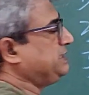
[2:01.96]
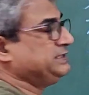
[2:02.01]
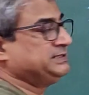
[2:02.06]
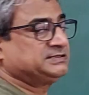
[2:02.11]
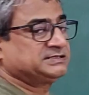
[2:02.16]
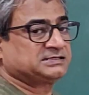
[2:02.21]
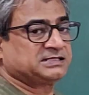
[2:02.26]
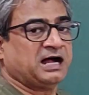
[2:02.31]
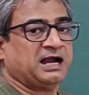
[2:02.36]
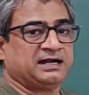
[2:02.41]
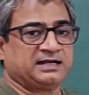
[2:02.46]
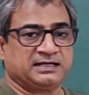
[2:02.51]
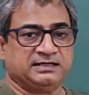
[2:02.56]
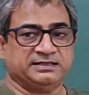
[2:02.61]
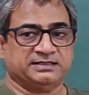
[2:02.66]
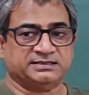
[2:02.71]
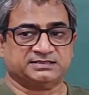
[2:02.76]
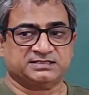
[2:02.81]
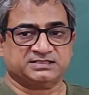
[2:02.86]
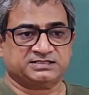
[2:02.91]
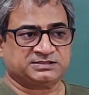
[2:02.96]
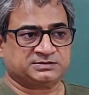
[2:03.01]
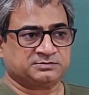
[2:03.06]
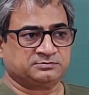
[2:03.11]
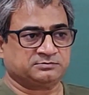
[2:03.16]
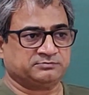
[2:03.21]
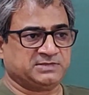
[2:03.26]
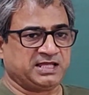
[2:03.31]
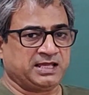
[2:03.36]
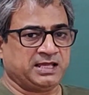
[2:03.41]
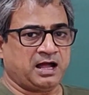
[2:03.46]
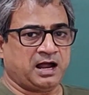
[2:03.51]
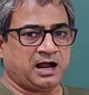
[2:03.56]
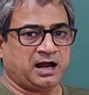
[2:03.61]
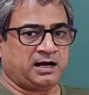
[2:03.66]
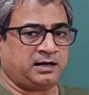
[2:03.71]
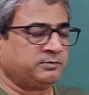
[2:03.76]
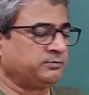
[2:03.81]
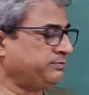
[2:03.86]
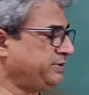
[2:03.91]
these cartilages, they
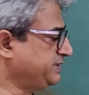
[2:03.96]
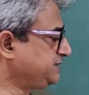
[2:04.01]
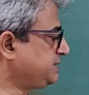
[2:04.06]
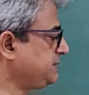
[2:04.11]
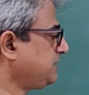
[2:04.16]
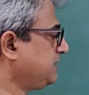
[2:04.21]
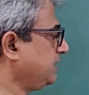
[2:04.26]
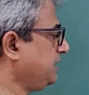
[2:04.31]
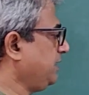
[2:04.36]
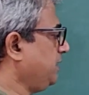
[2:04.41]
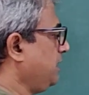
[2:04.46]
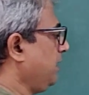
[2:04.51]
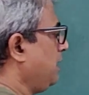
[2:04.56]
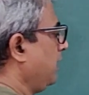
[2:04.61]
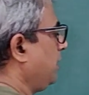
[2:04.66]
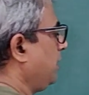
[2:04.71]
are basically